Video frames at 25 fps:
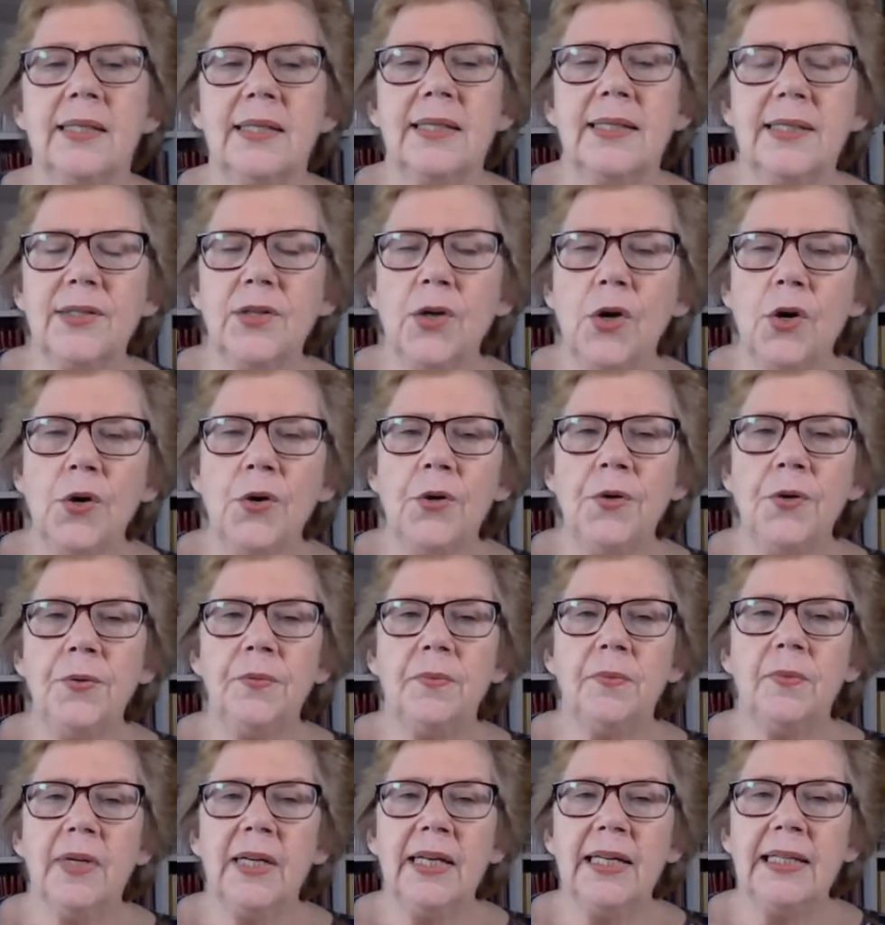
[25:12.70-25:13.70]
So
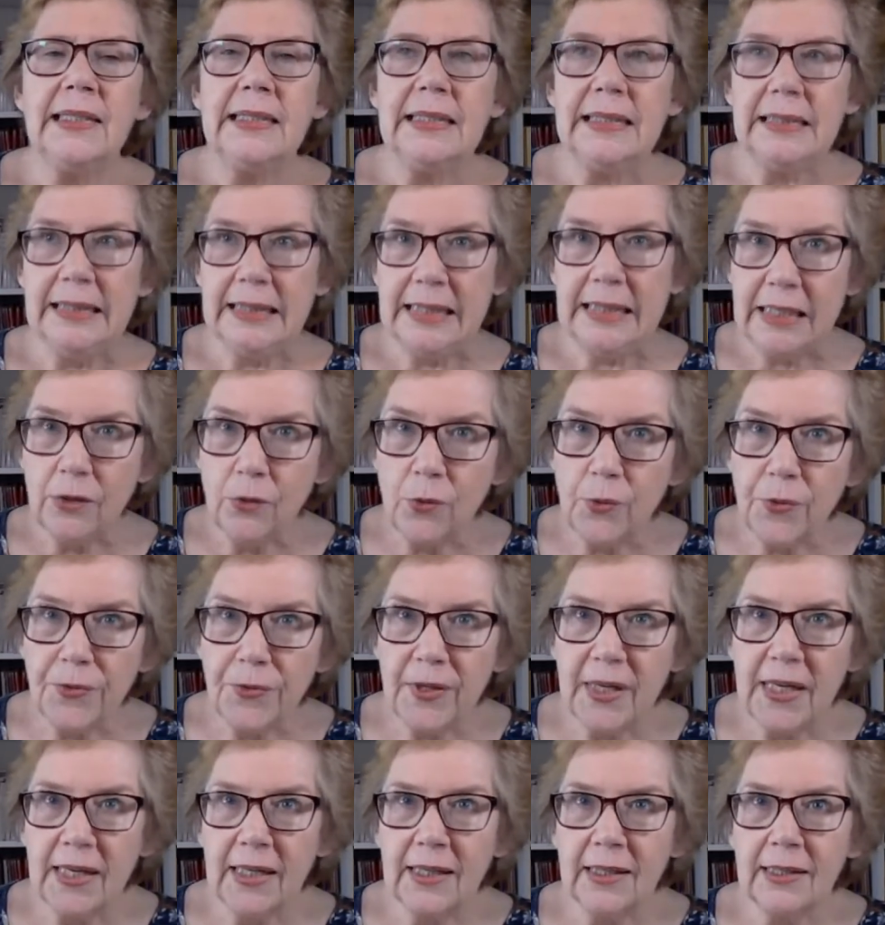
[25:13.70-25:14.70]
it's little
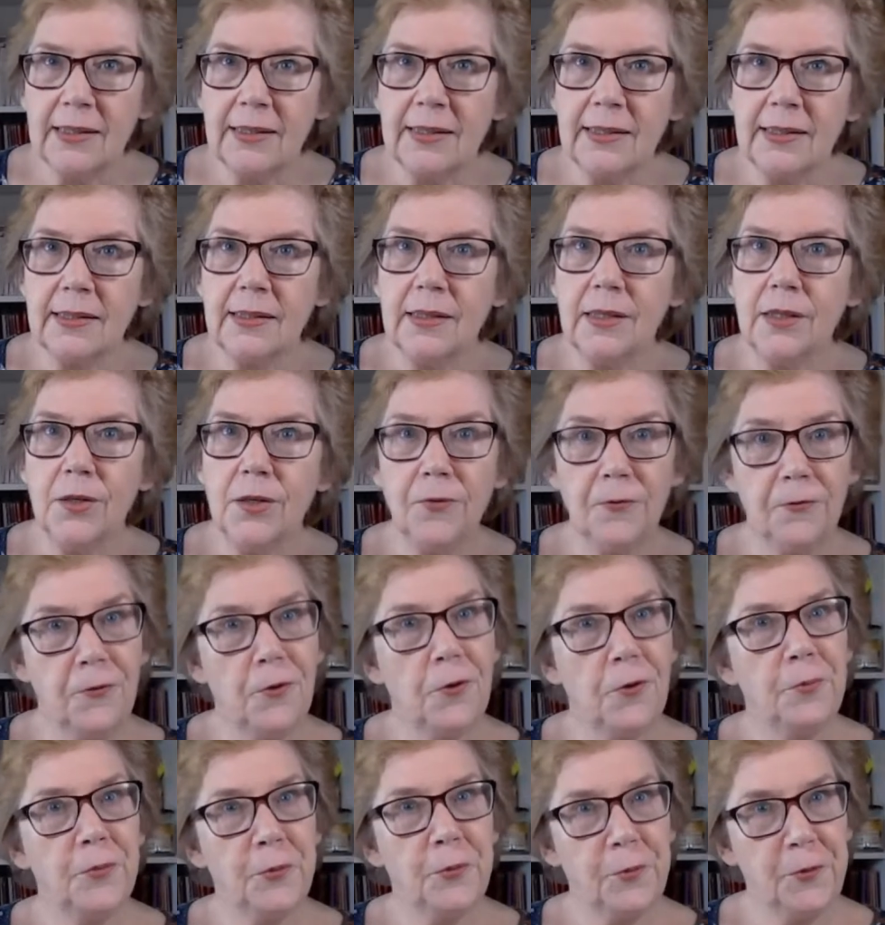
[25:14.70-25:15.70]
things that
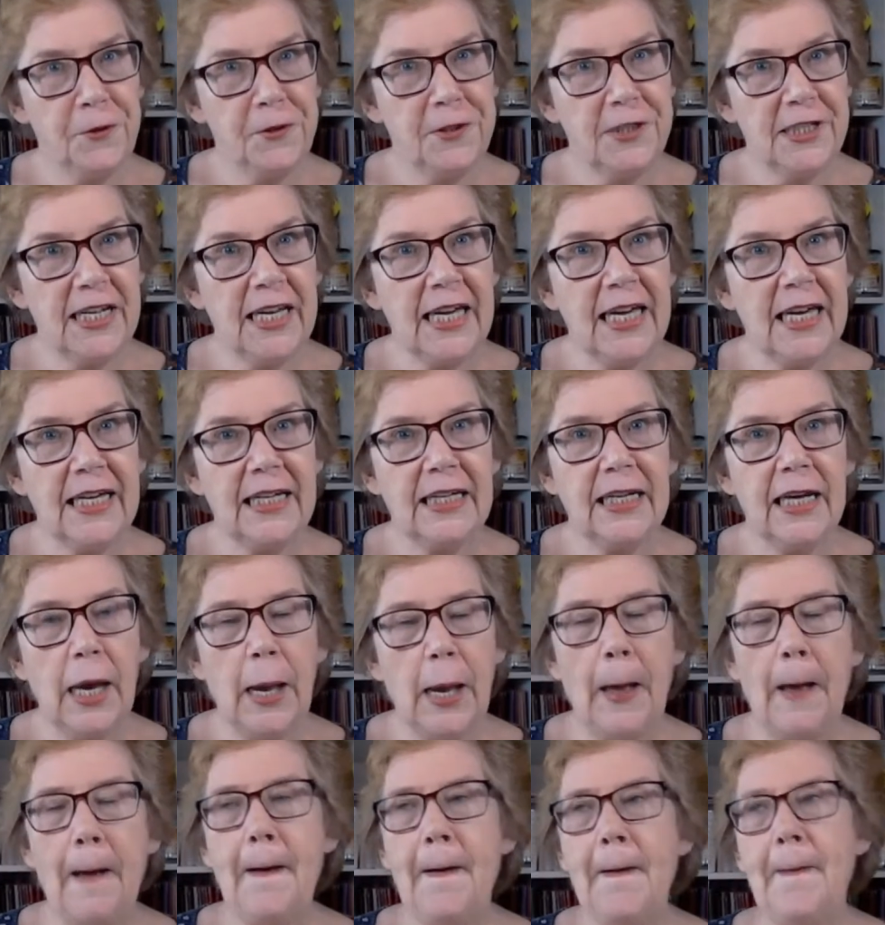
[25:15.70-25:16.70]
form the routine.